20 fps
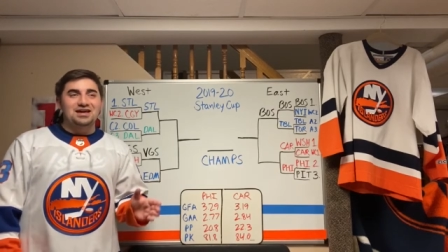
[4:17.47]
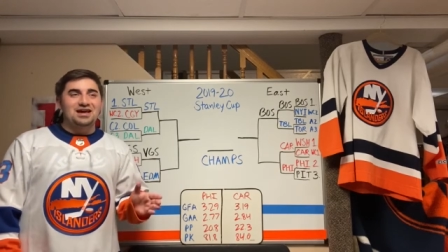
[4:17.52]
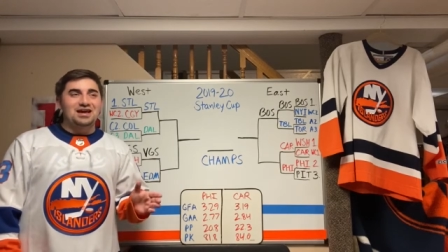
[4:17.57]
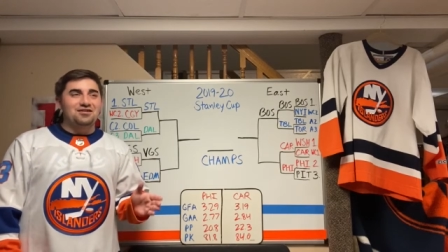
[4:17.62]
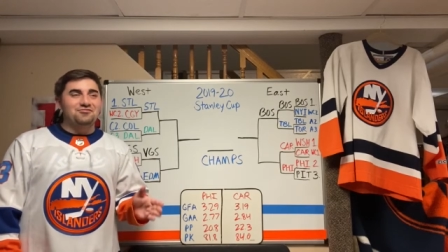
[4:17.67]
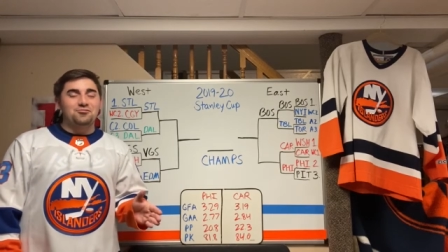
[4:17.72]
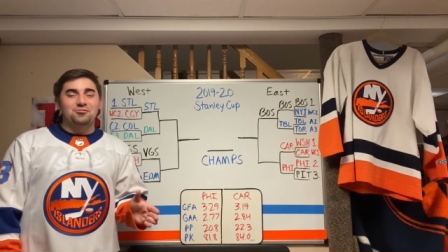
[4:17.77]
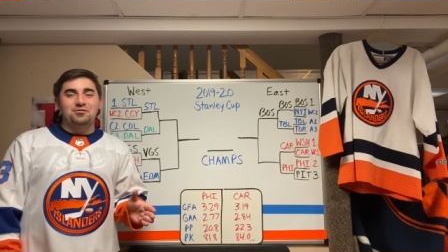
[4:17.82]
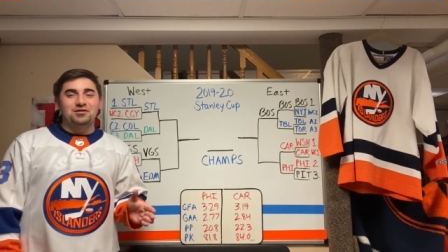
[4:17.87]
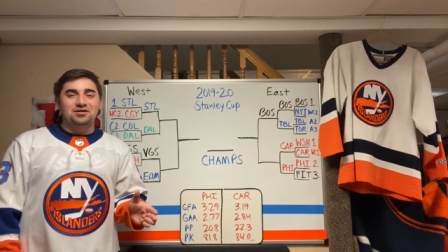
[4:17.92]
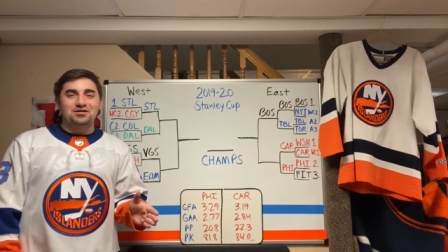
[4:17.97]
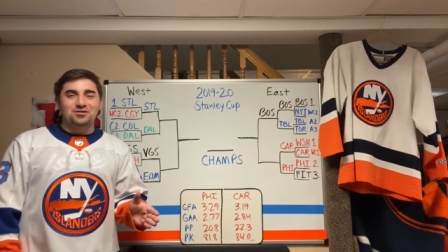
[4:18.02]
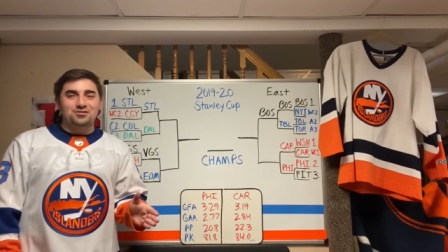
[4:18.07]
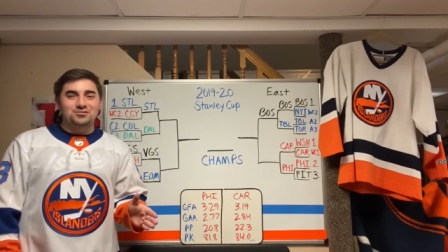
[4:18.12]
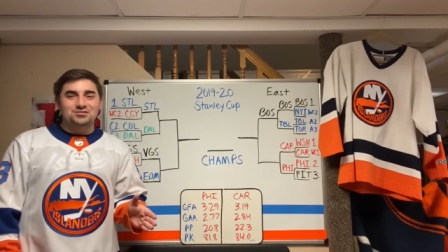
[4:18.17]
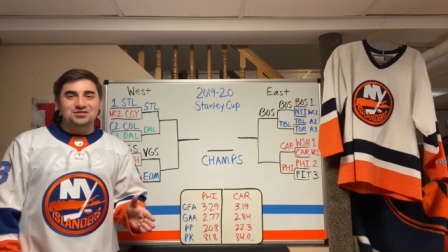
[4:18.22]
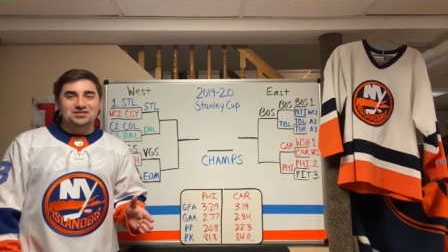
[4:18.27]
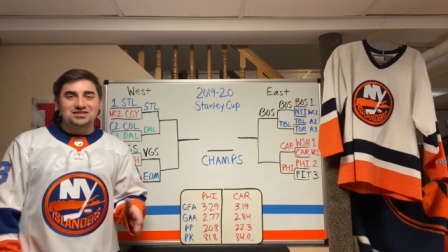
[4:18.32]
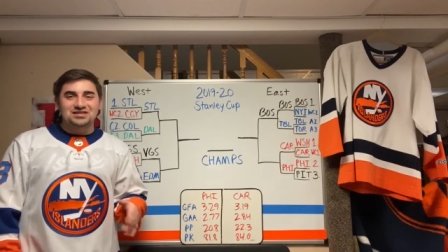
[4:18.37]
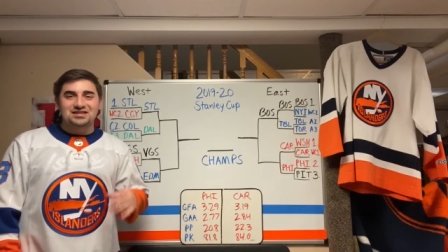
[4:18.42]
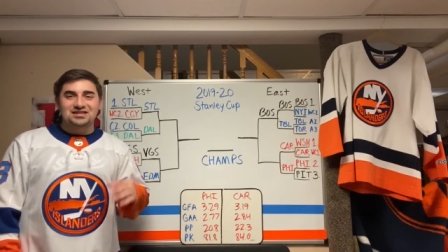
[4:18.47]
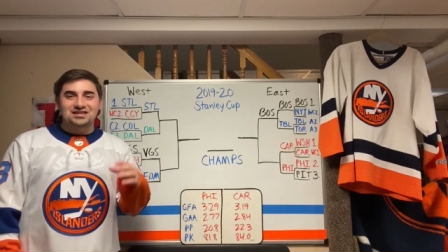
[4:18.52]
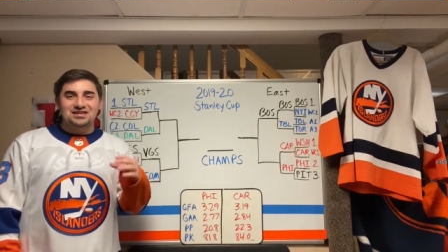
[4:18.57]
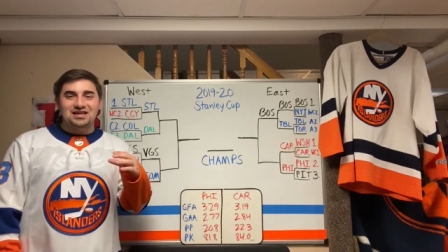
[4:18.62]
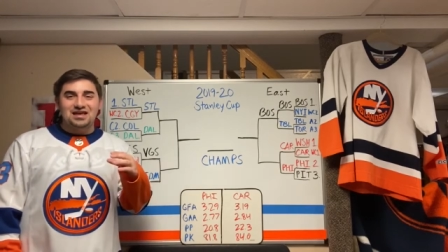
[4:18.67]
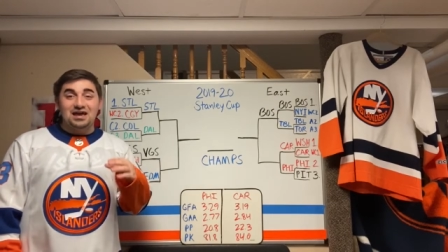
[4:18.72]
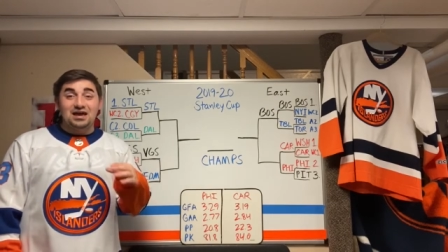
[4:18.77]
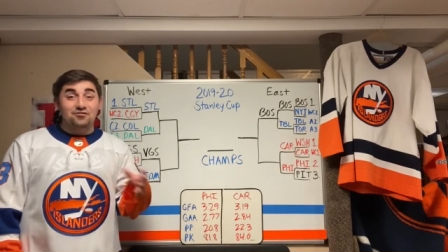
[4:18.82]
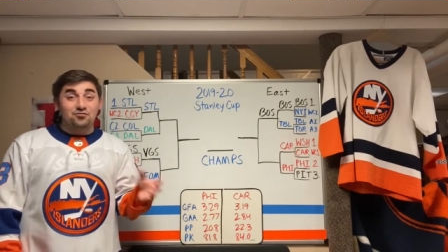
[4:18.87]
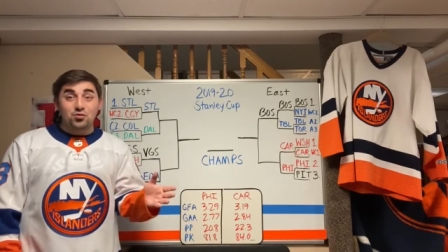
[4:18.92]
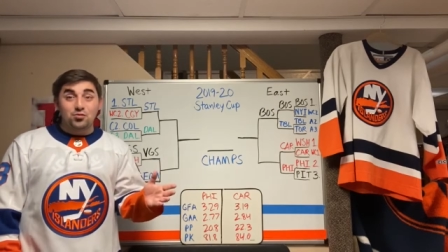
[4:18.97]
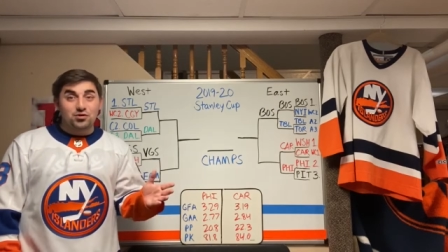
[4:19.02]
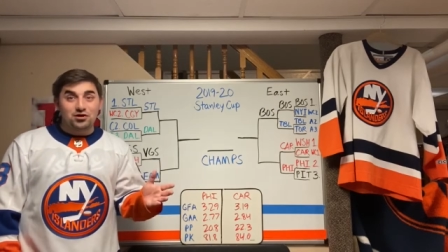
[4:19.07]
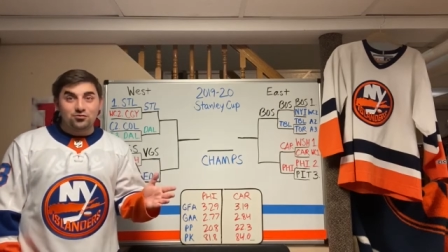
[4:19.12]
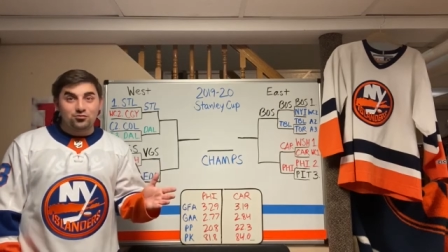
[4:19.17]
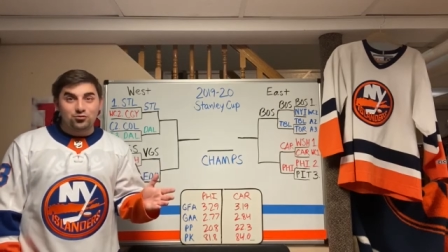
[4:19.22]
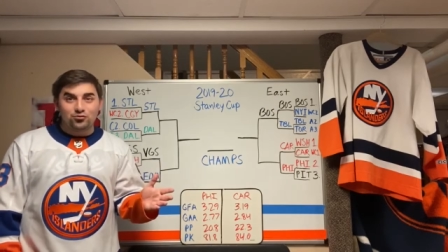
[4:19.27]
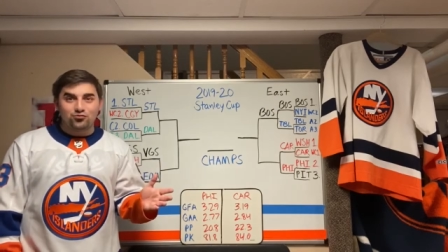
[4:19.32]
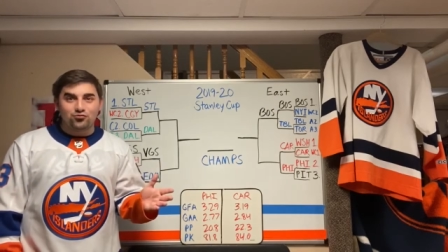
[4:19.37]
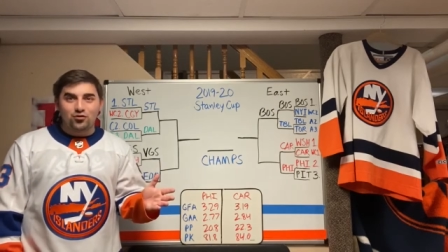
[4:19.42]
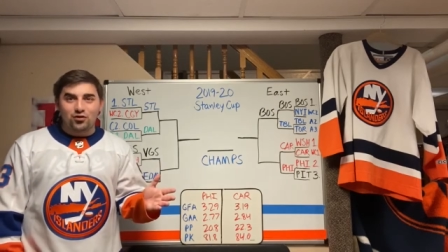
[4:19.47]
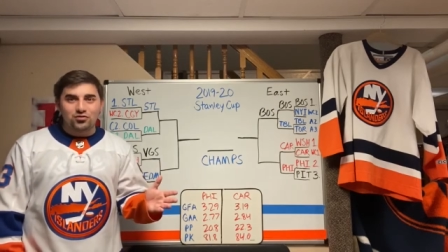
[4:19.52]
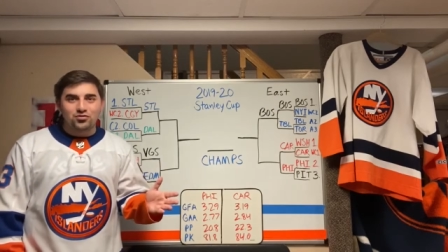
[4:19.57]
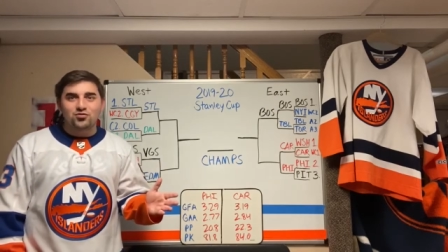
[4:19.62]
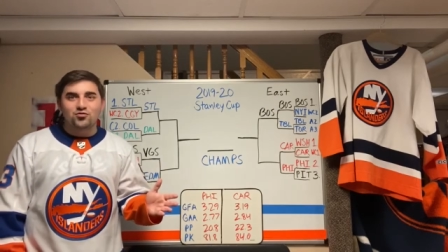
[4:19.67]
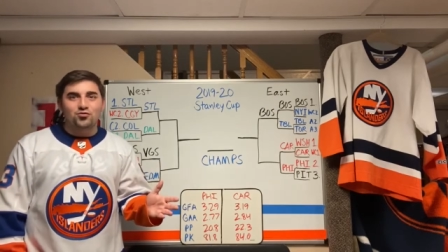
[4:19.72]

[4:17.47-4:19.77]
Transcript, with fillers: Everybody knows everybody would run